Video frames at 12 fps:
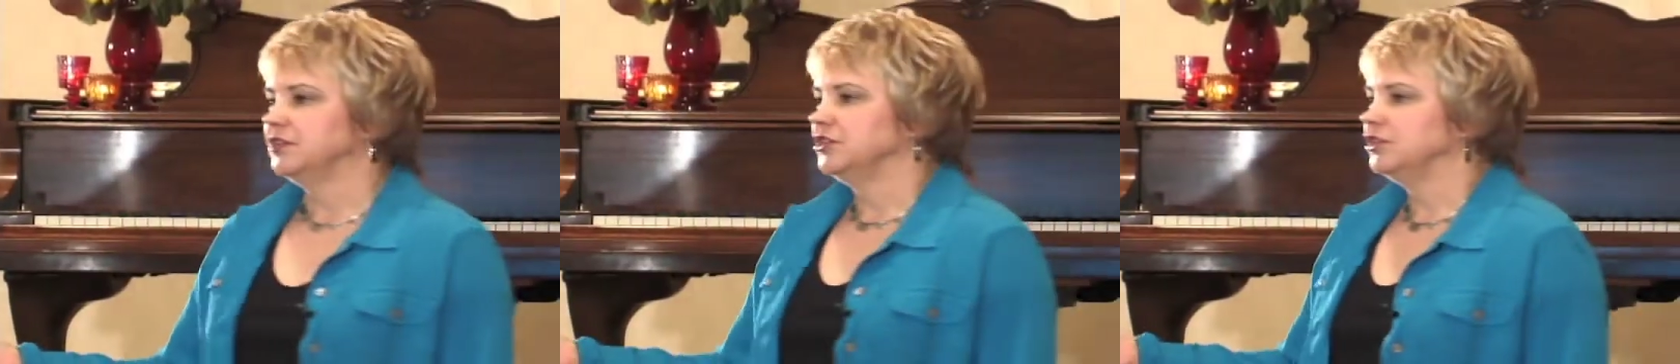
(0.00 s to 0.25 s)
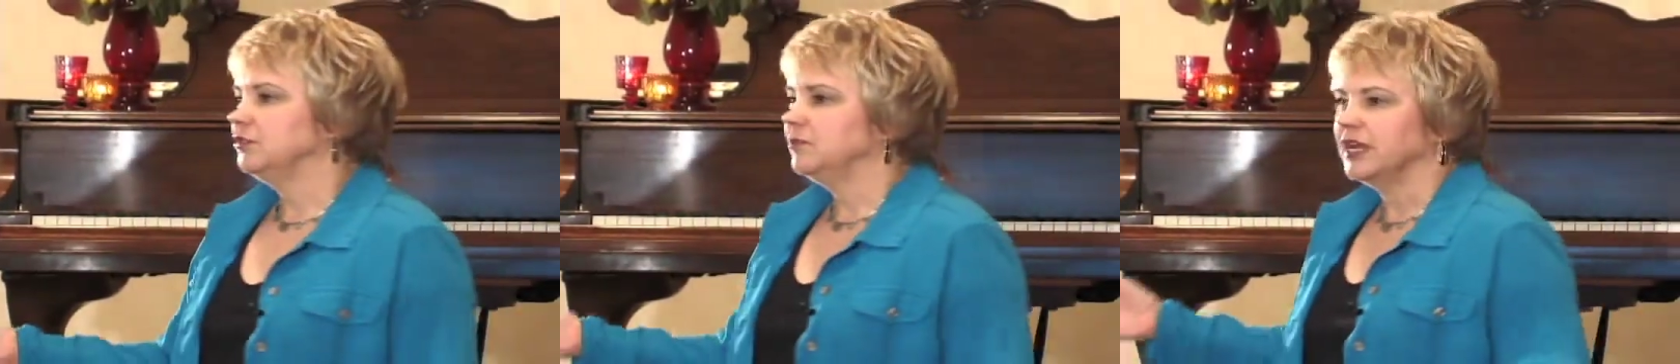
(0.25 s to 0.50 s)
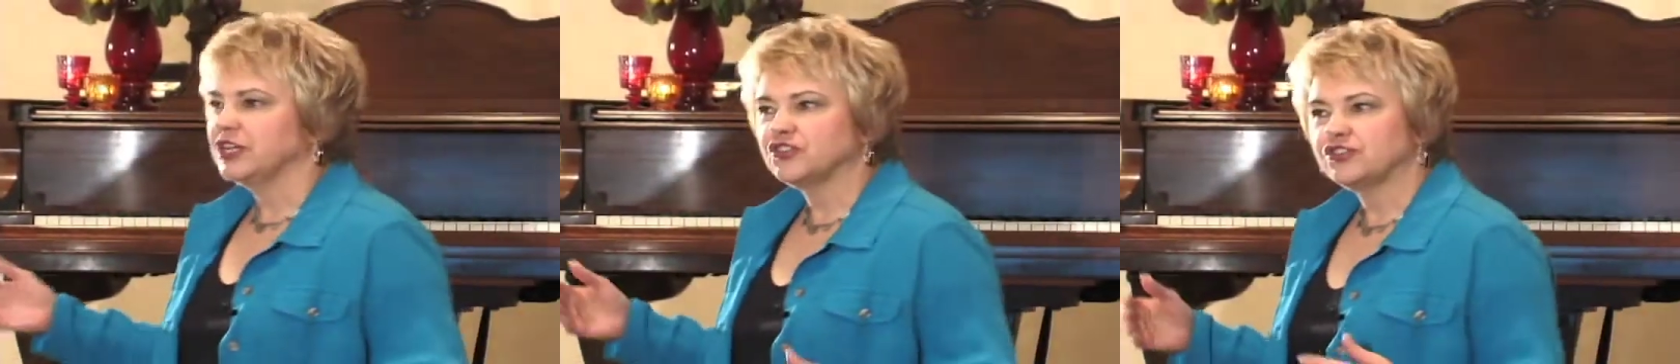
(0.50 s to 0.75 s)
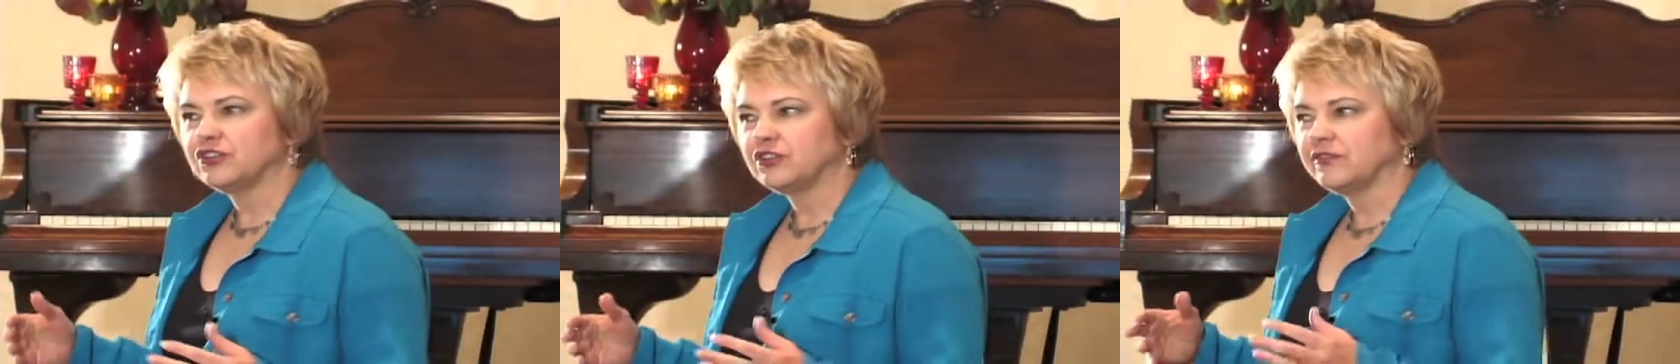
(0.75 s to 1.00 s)
do you make
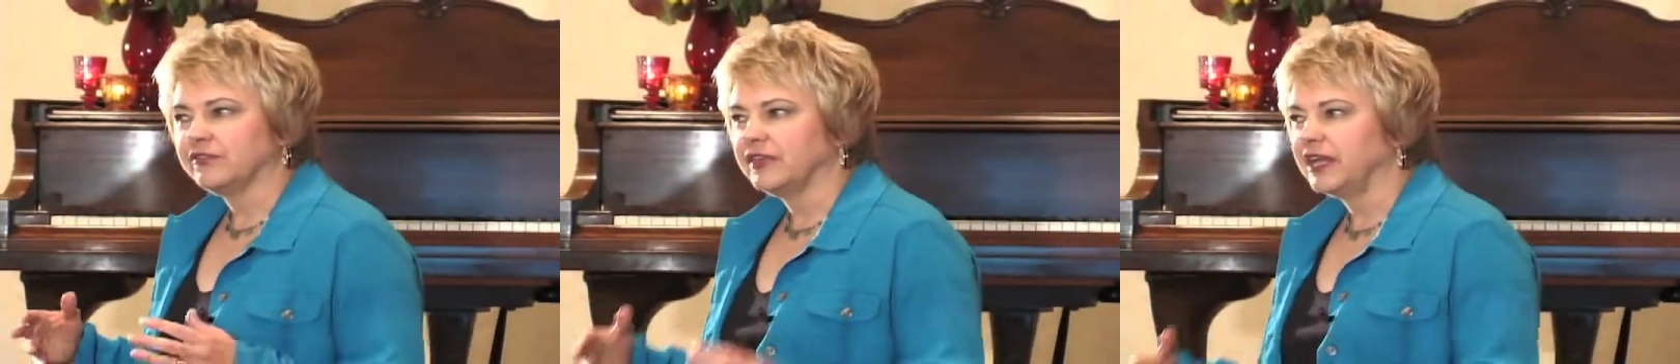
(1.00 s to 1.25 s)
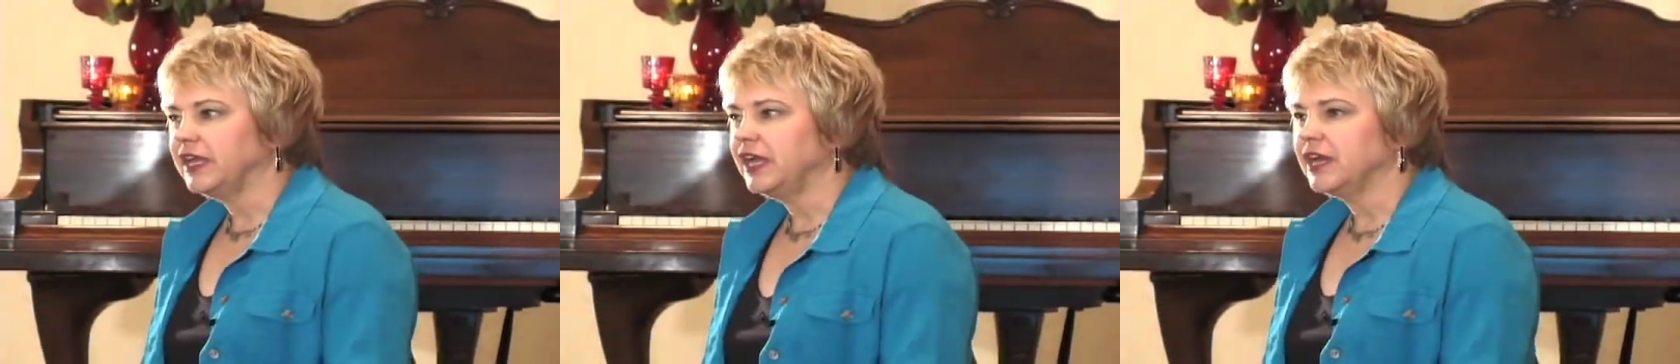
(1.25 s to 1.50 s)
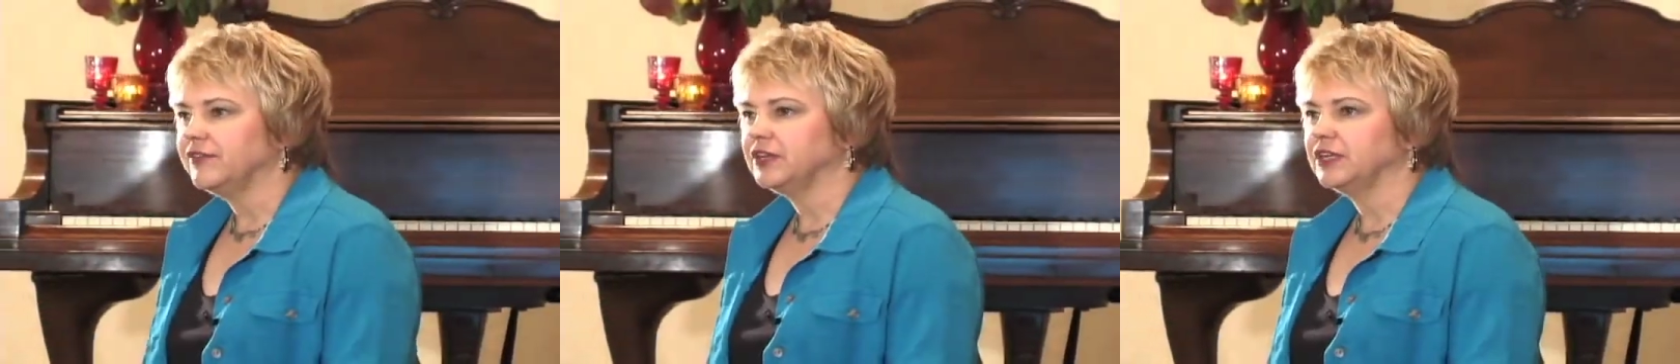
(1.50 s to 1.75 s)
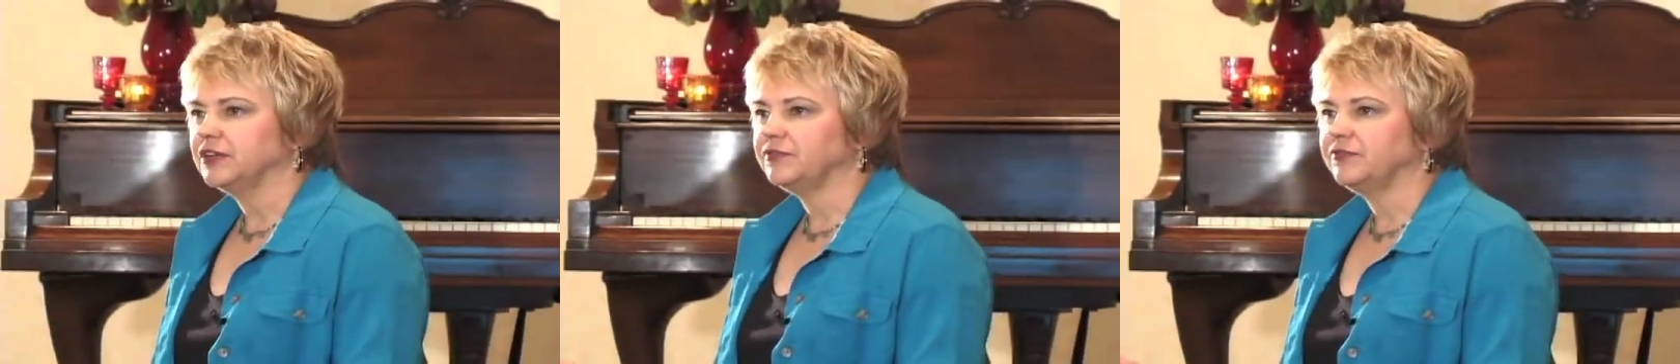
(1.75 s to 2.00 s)
sure they have
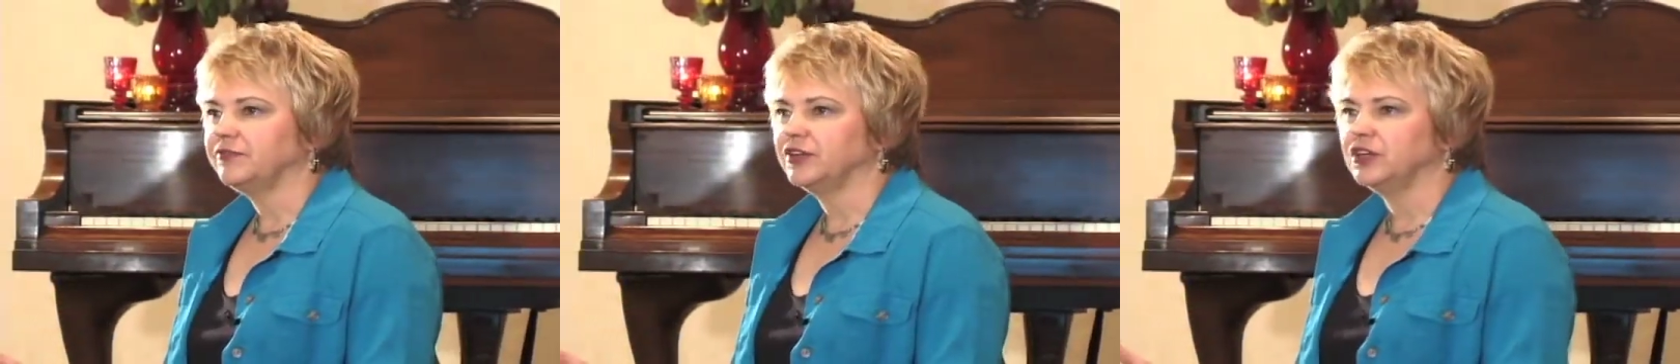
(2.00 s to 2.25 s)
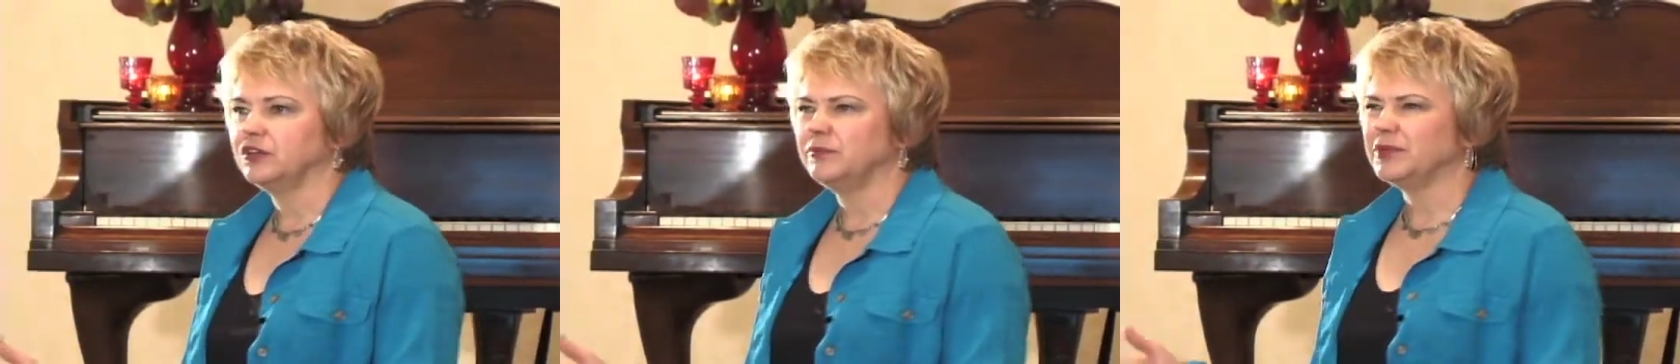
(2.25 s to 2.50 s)
enough food,